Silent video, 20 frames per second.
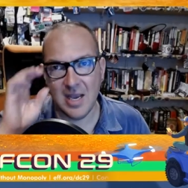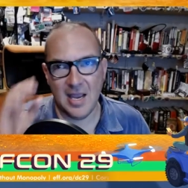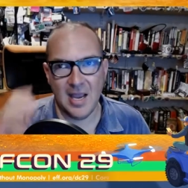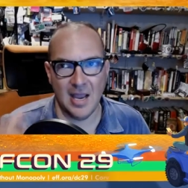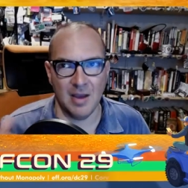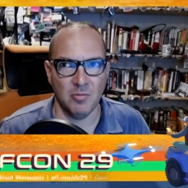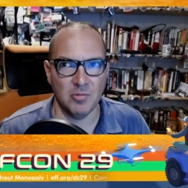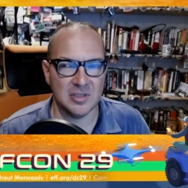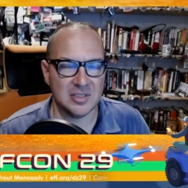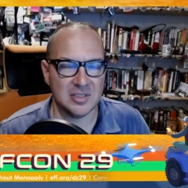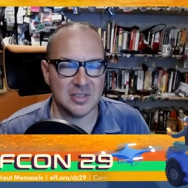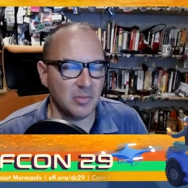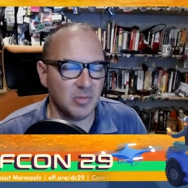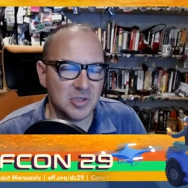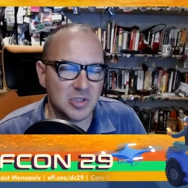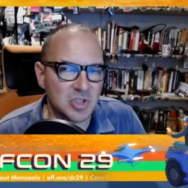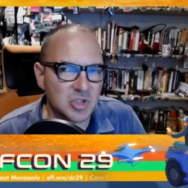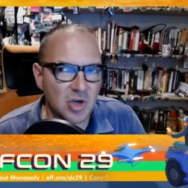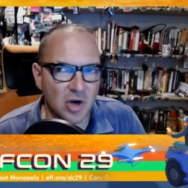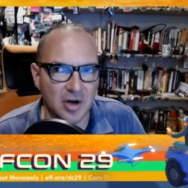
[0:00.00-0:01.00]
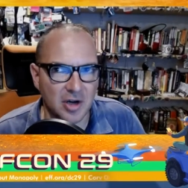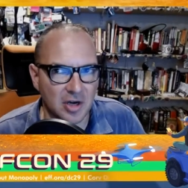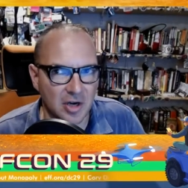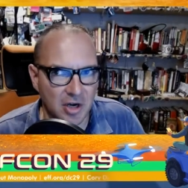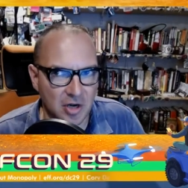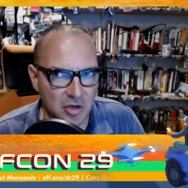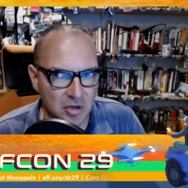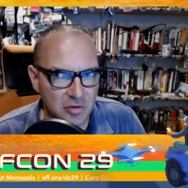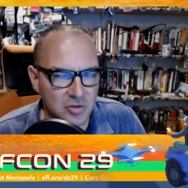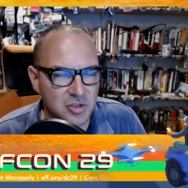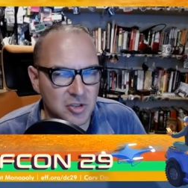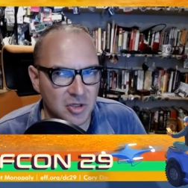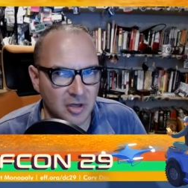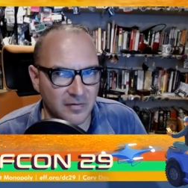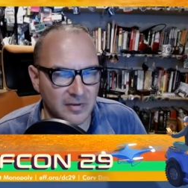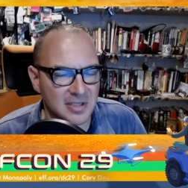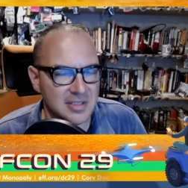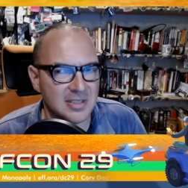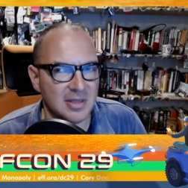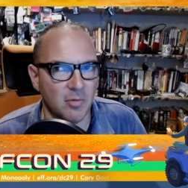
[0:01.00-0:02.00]
And when someone started a new
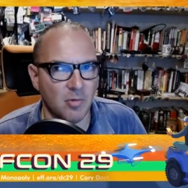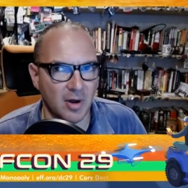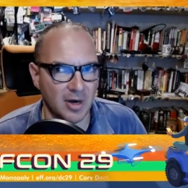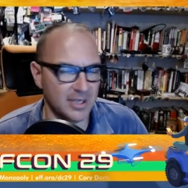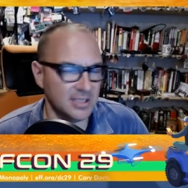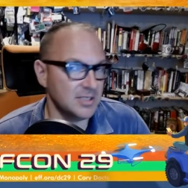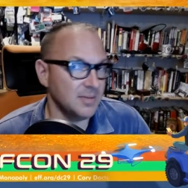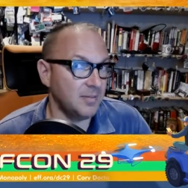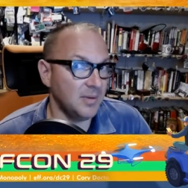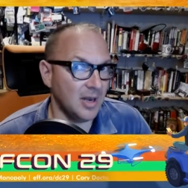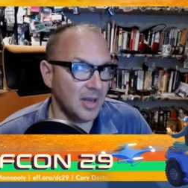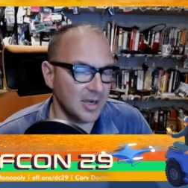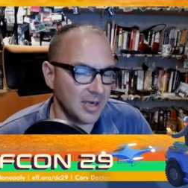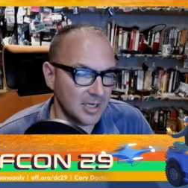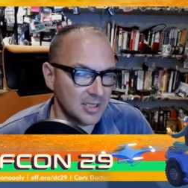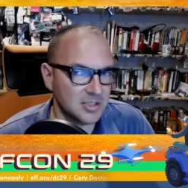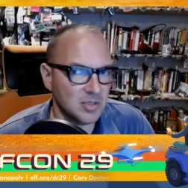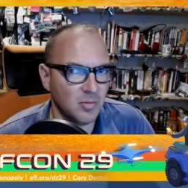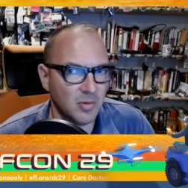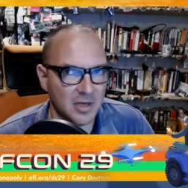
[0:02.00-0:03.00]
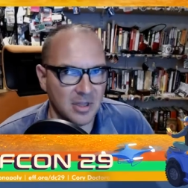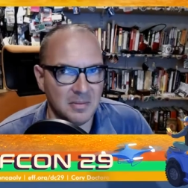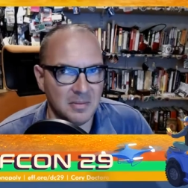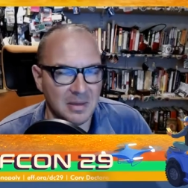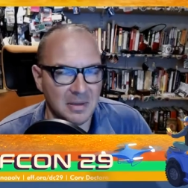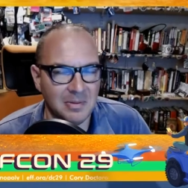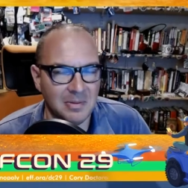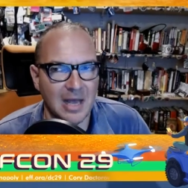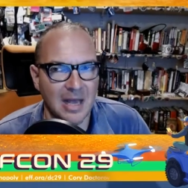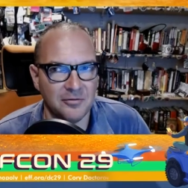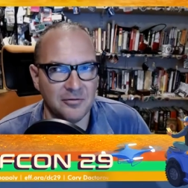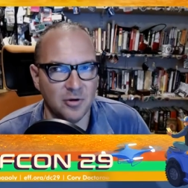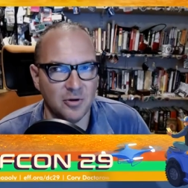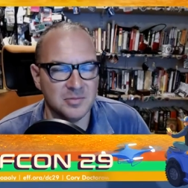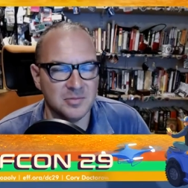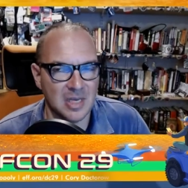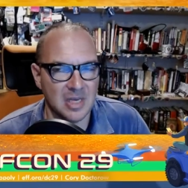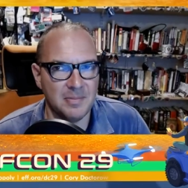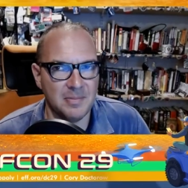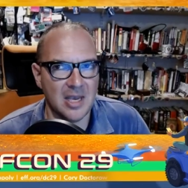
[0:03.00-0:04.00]
service that wanted to plug into one of the big
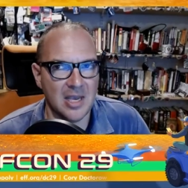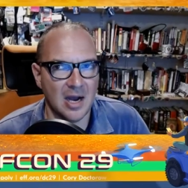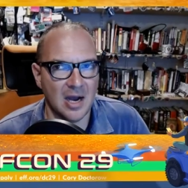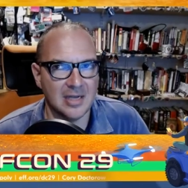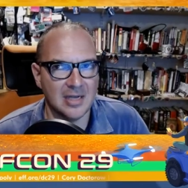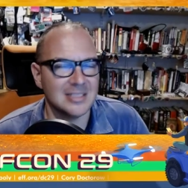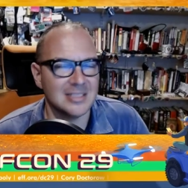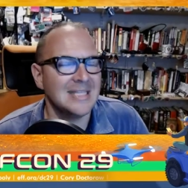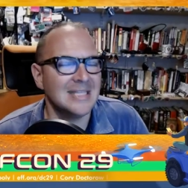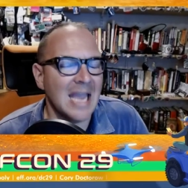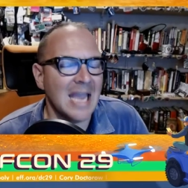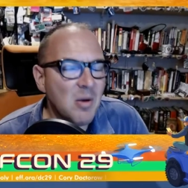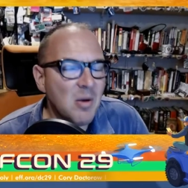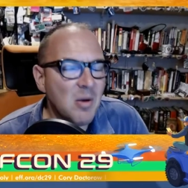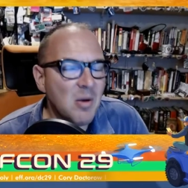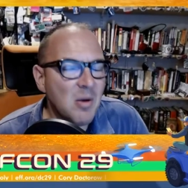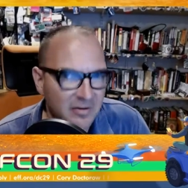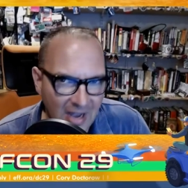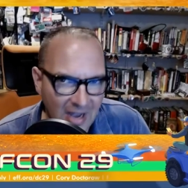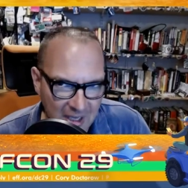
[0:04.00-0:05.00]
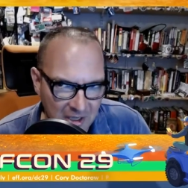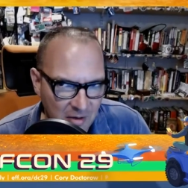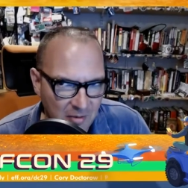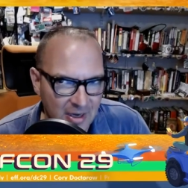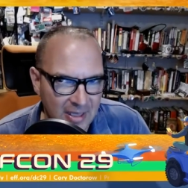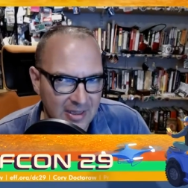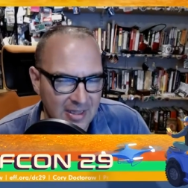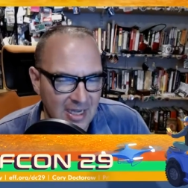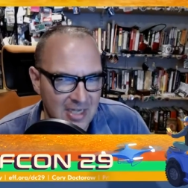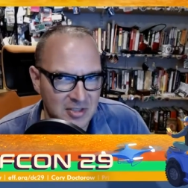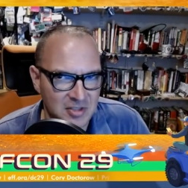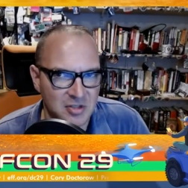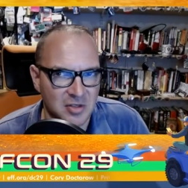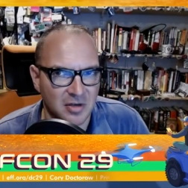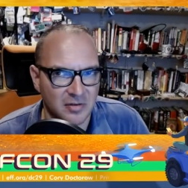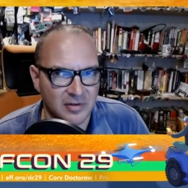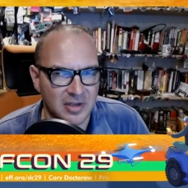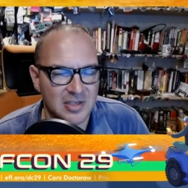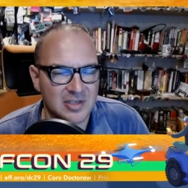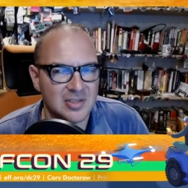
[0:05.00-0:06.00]
platforms' APIs, they would evaluate that
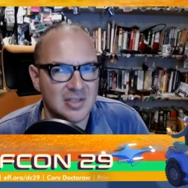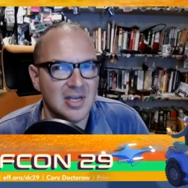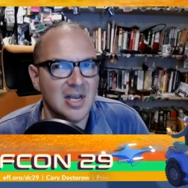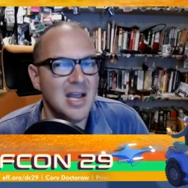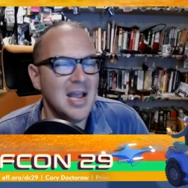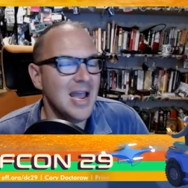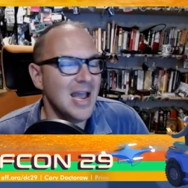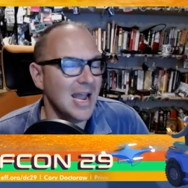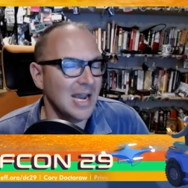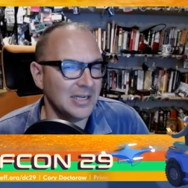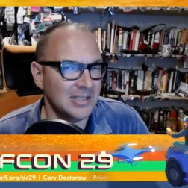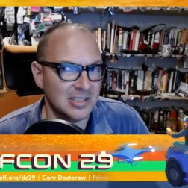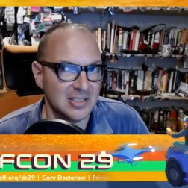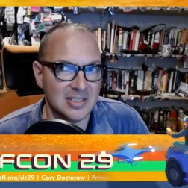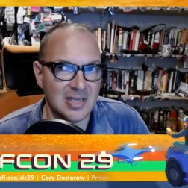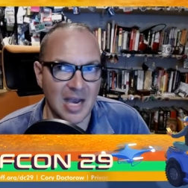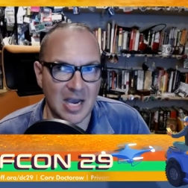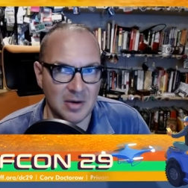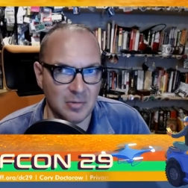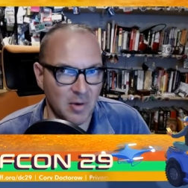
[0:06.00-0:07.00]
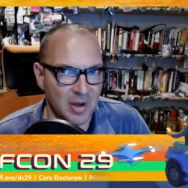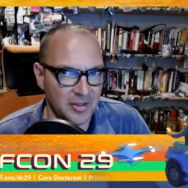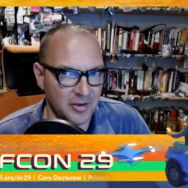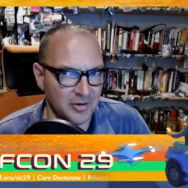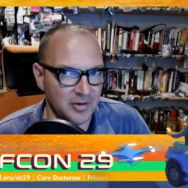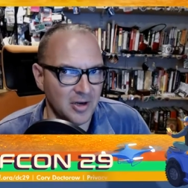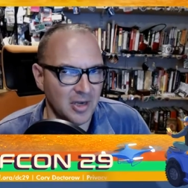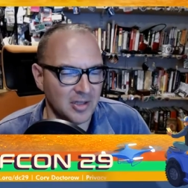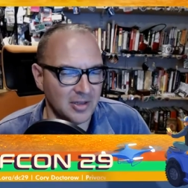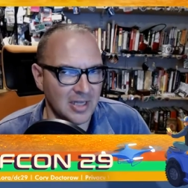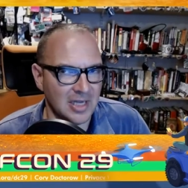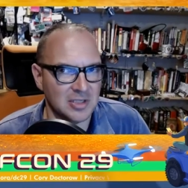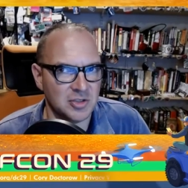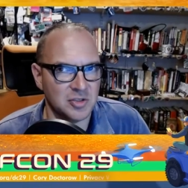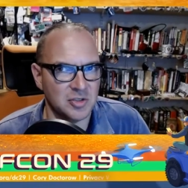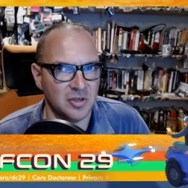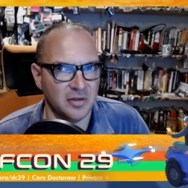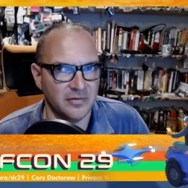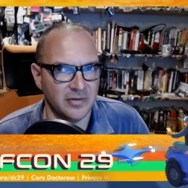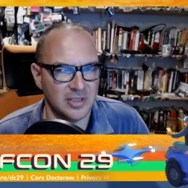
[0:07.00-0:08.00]
service and decide whether or not that
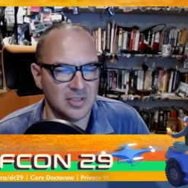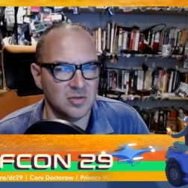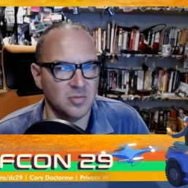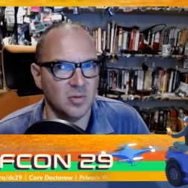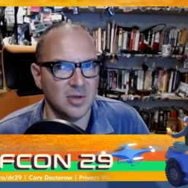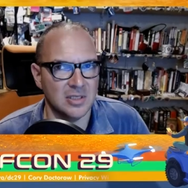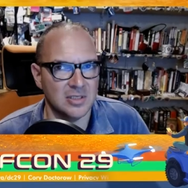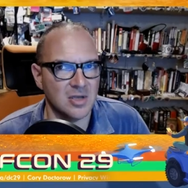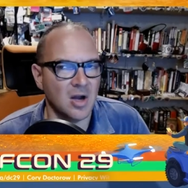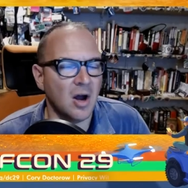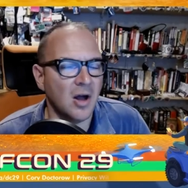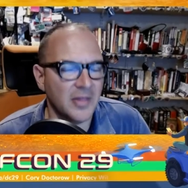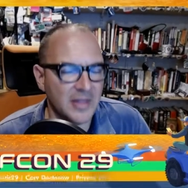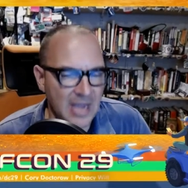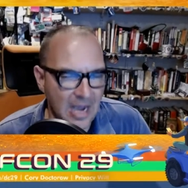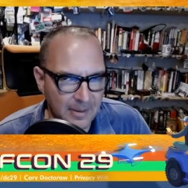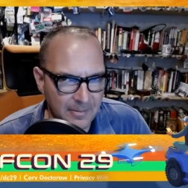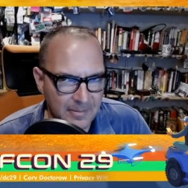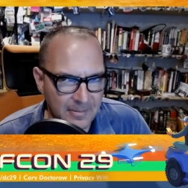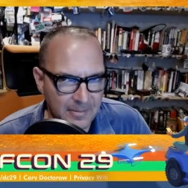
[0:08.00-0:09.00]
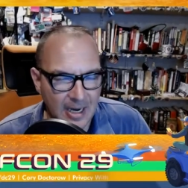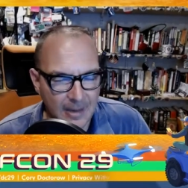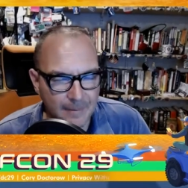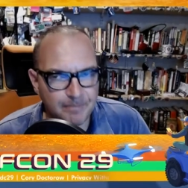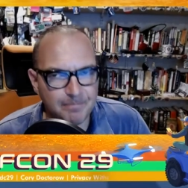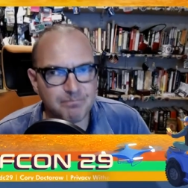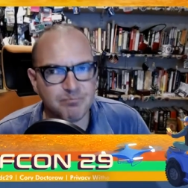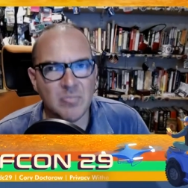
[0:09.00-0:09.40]
service was on the up and up.